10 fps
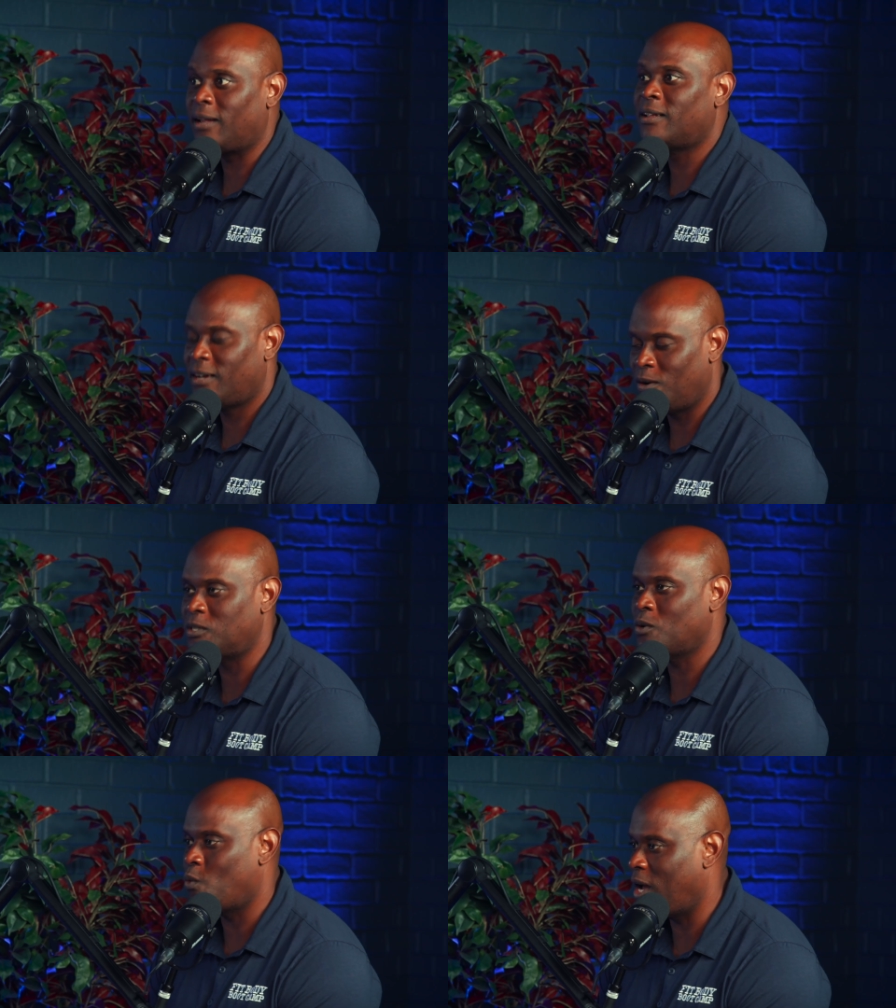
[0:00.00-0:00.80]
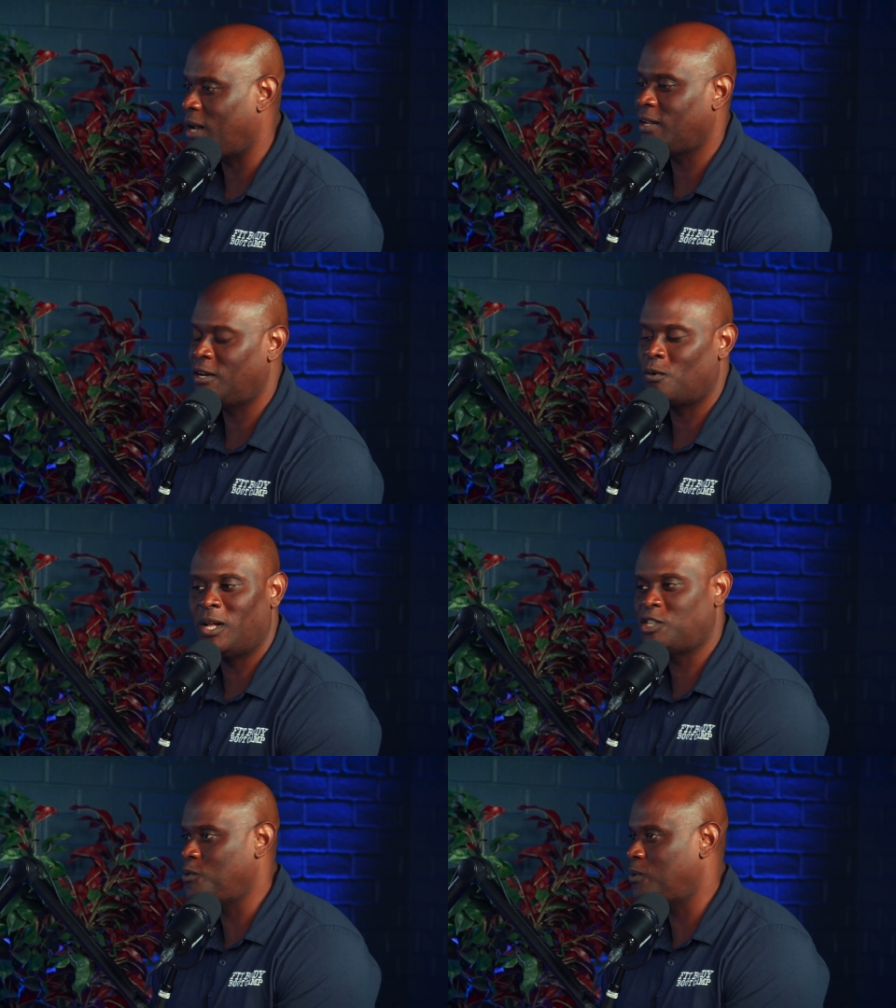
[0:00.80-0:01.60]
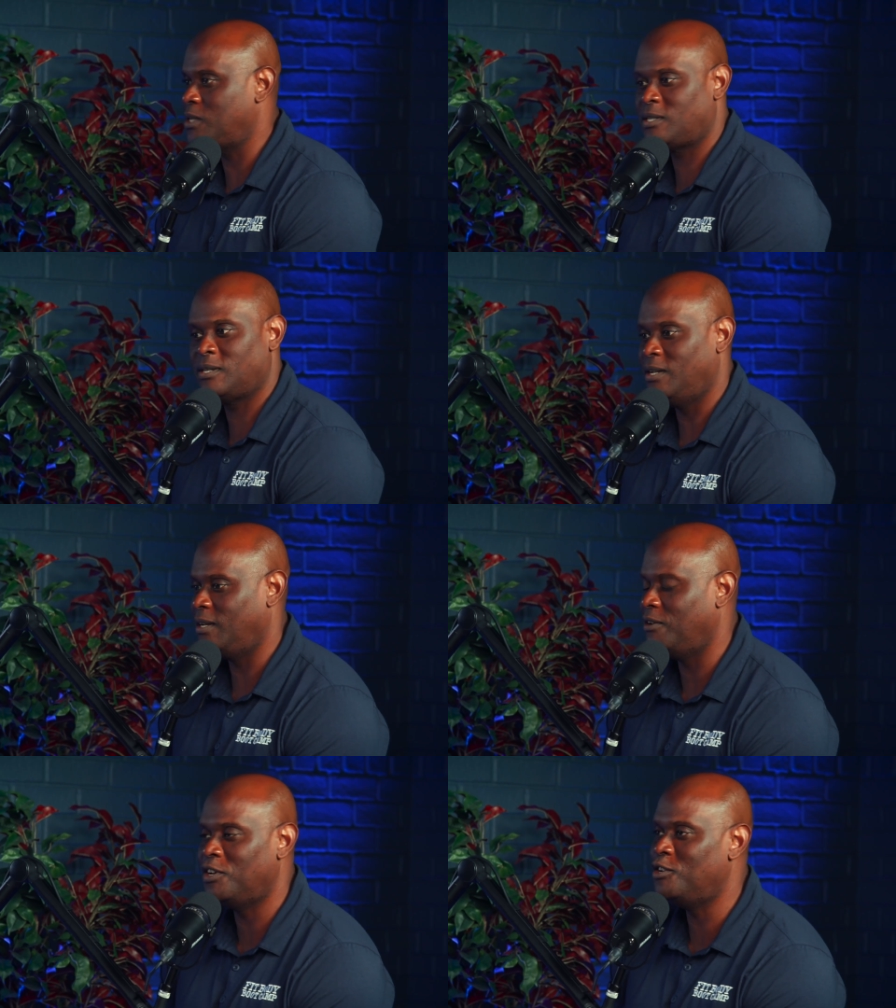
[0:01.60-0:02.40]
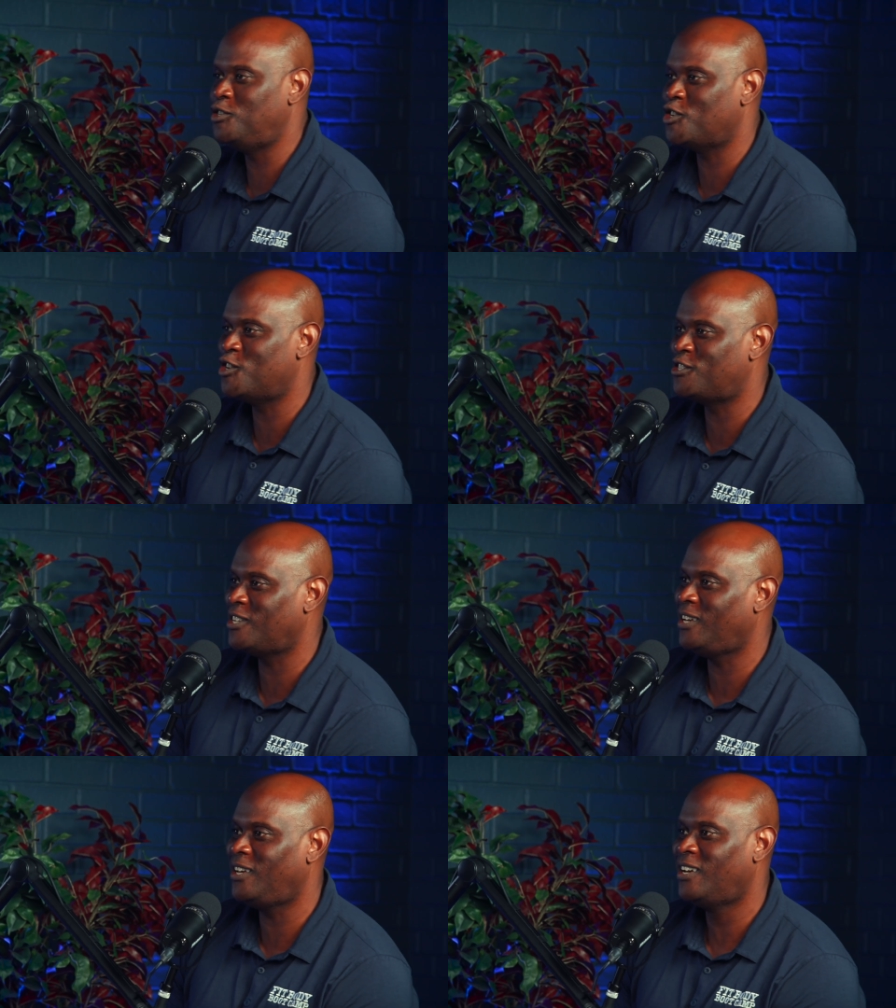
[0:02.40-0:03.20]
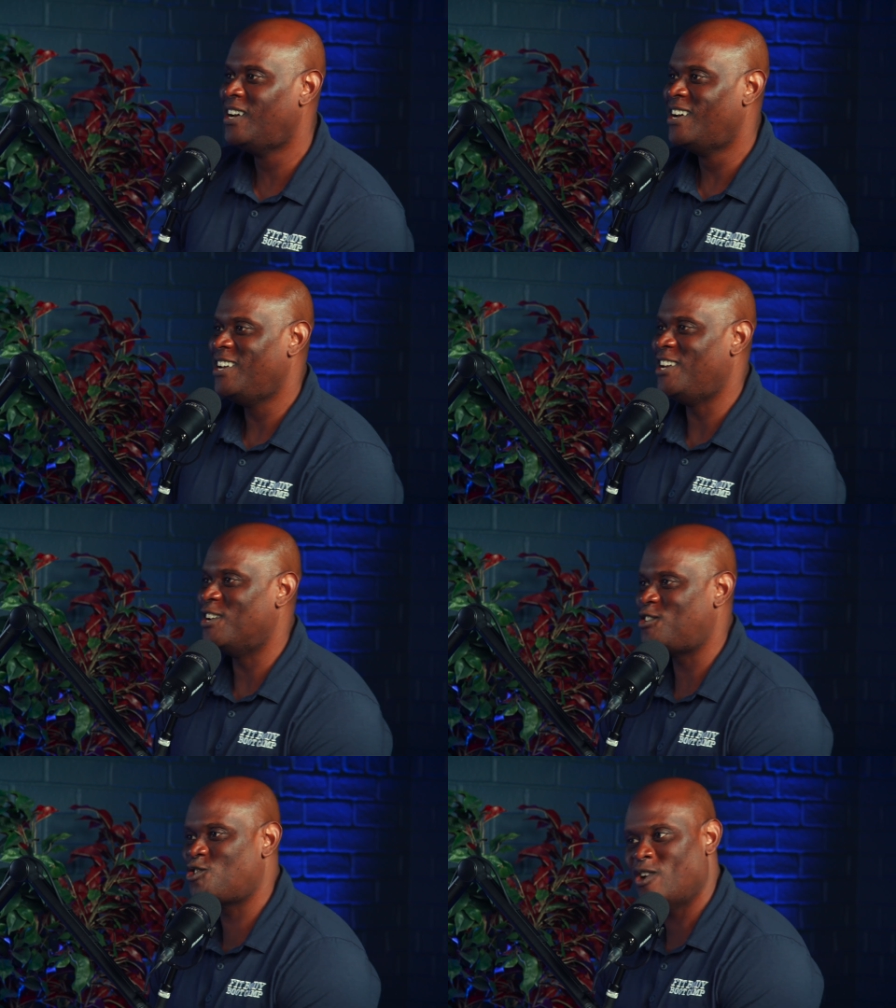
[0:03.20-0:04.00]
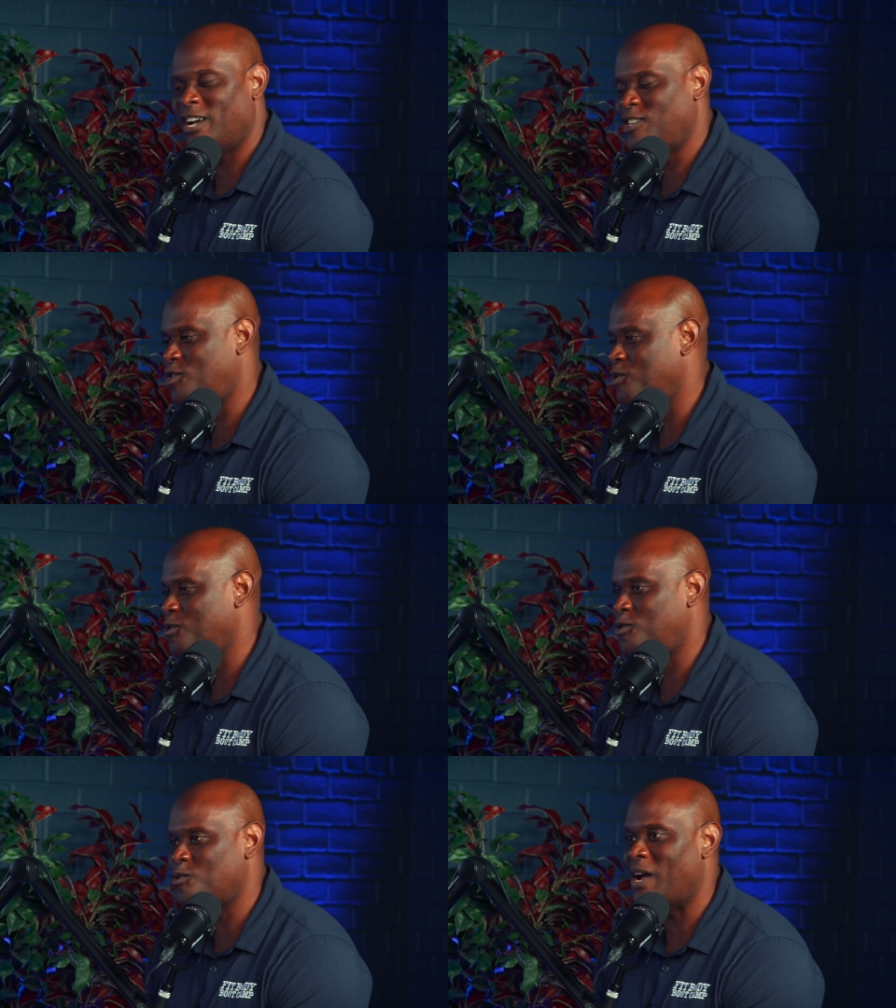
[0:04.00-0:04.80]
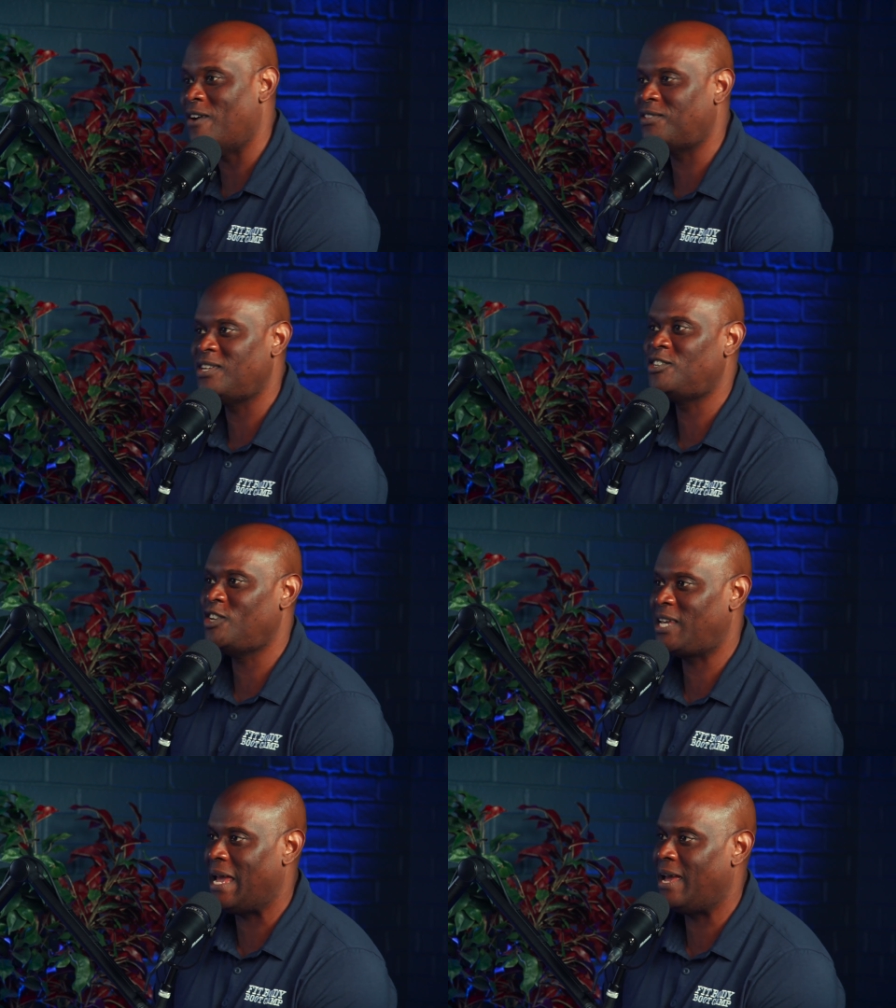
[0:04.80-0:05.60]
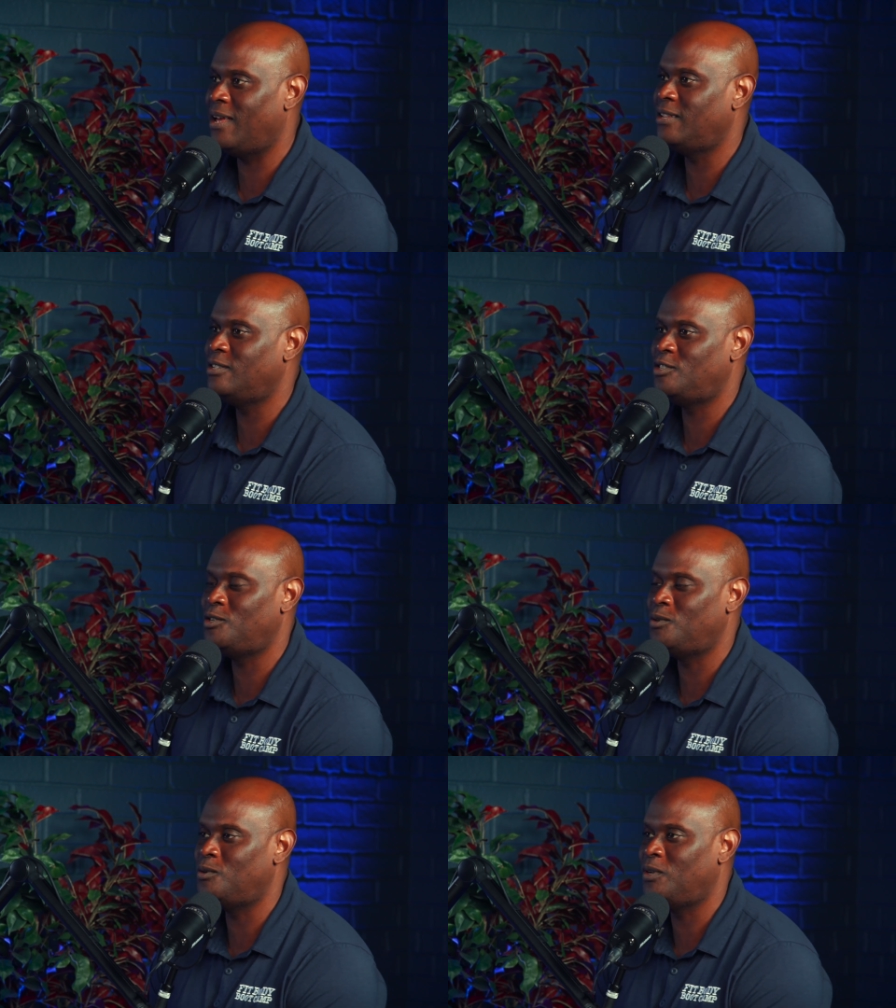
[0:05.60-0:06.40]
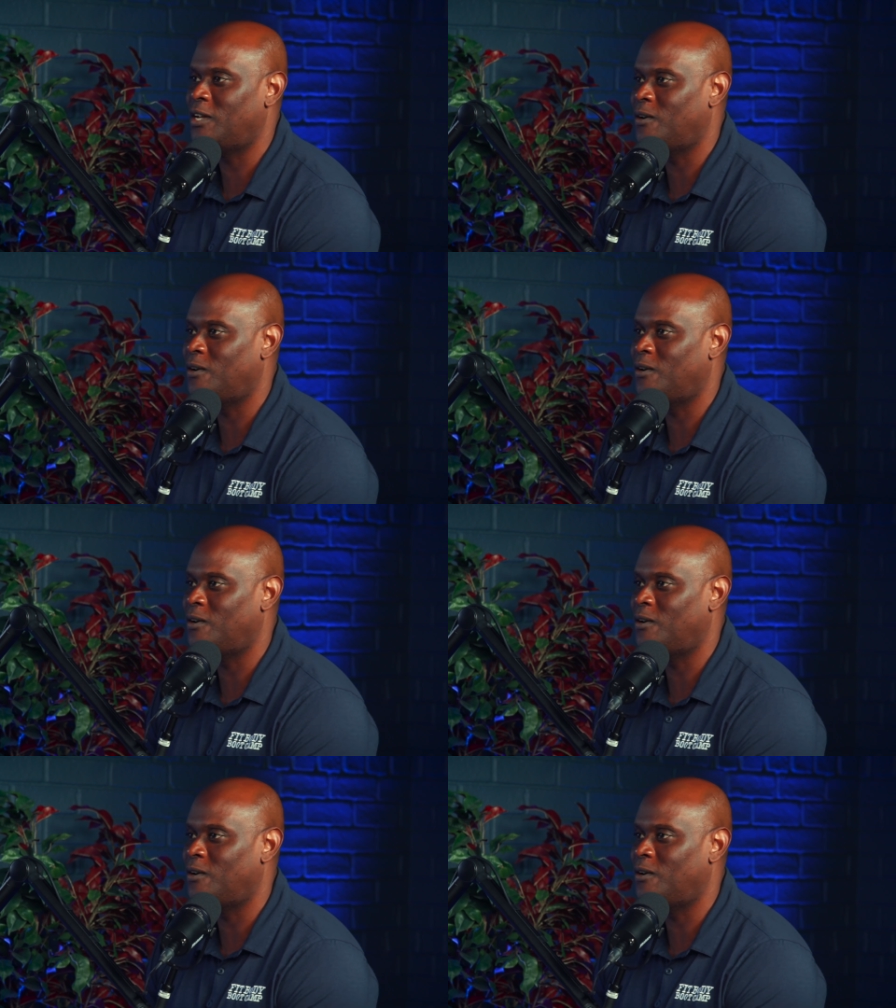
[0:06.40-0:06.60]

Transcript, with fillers: Yeah, yeah. It was a while, you know, while she was living in New Jersey, you know, trying to do everything she can to, you